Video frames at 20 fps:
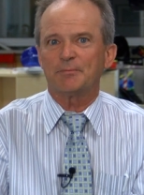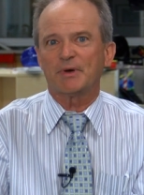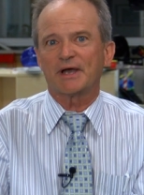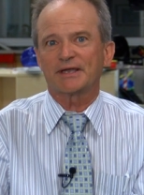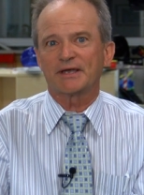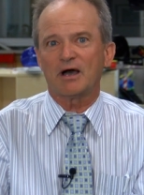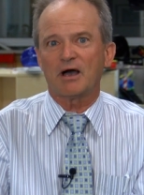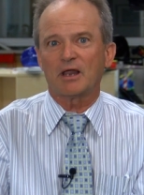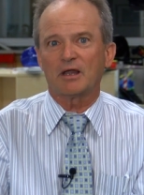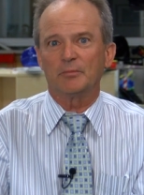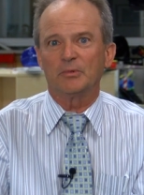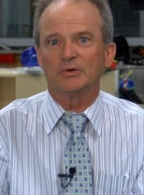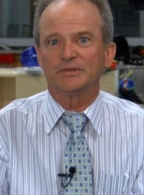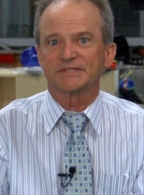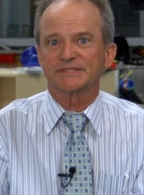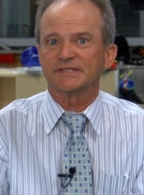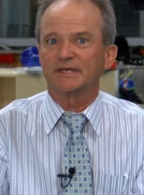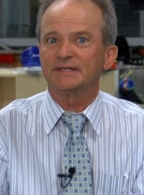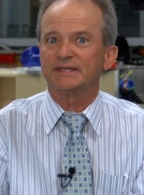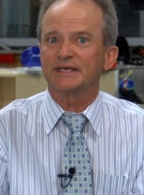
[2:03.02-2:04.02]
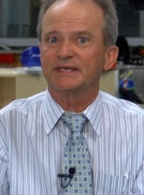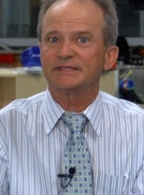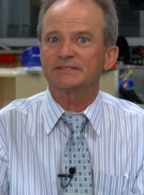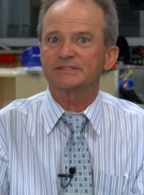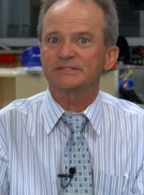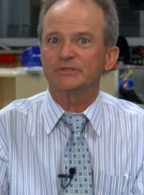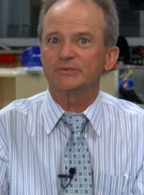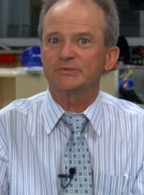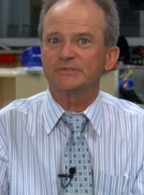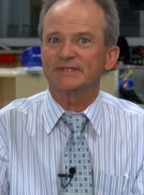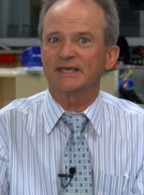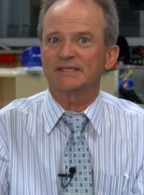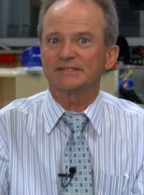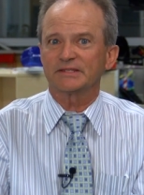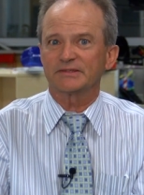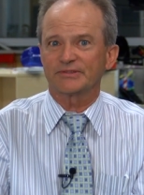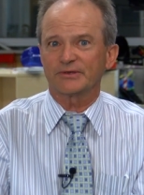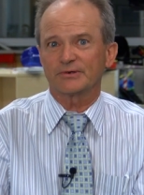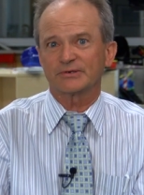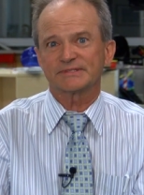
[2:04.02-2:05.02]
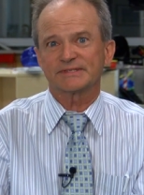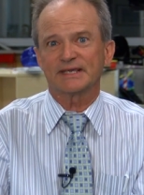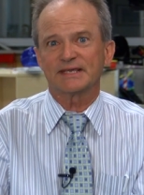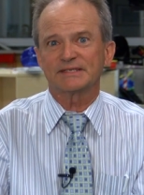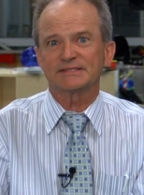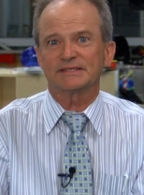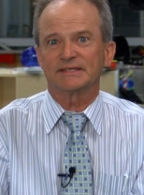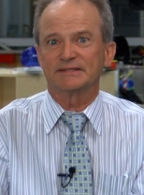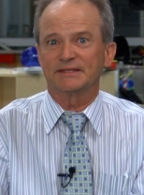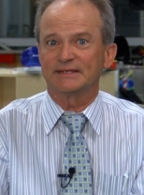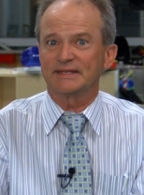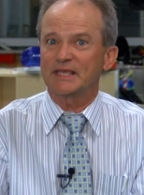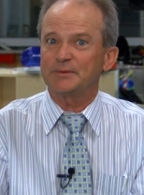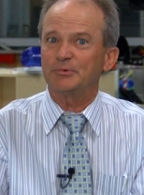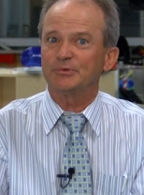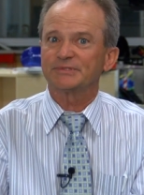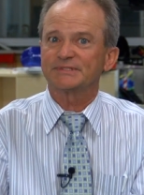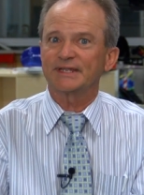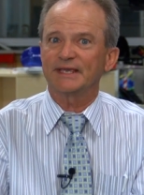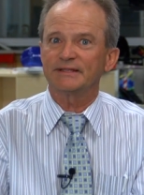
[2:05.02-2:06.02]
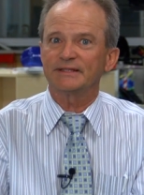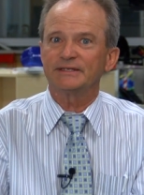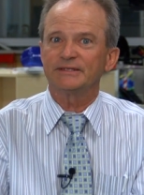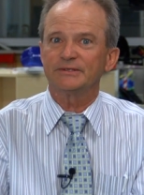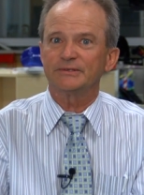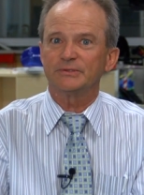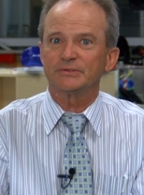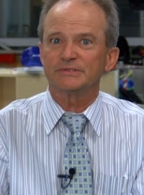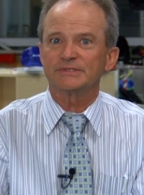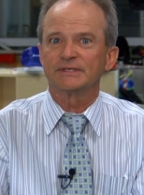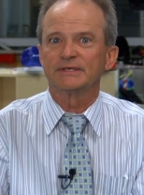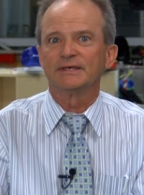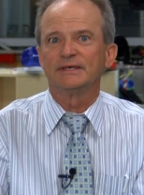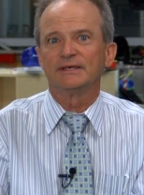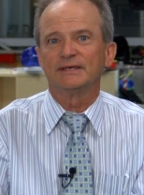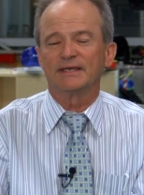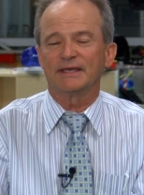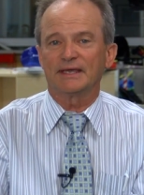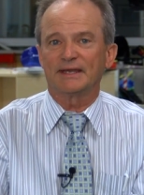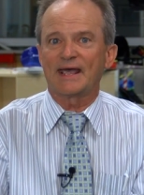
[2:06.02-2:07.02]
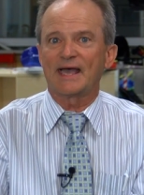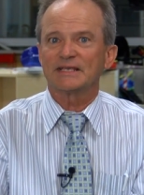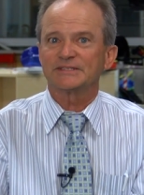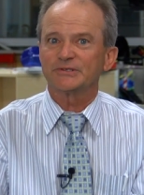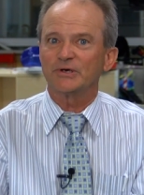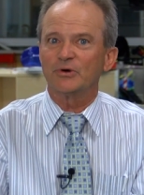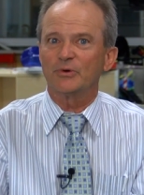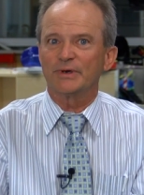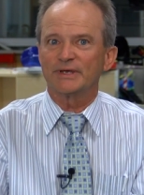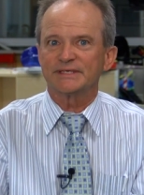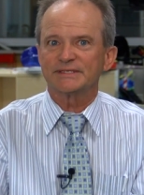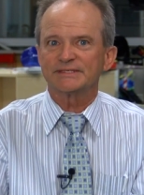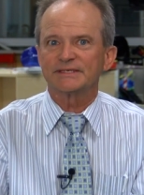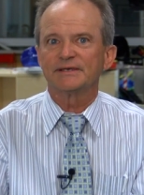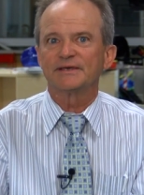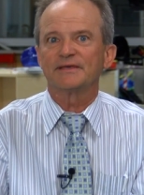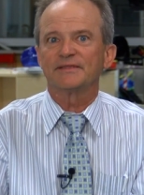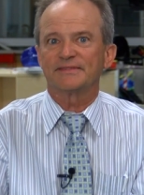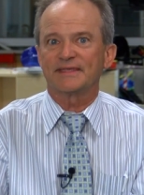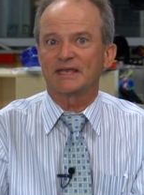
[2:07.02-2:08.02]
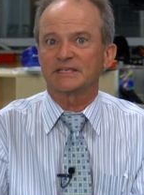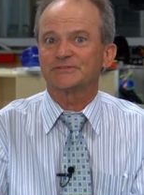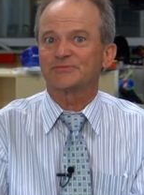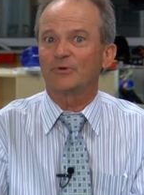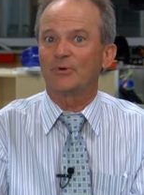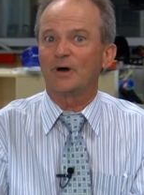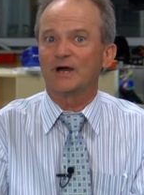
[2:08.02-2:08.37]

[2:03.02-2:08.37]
out my column on Sundays, Tuesdays, and Thursdays in the Naples Daily News. And as always, thanks for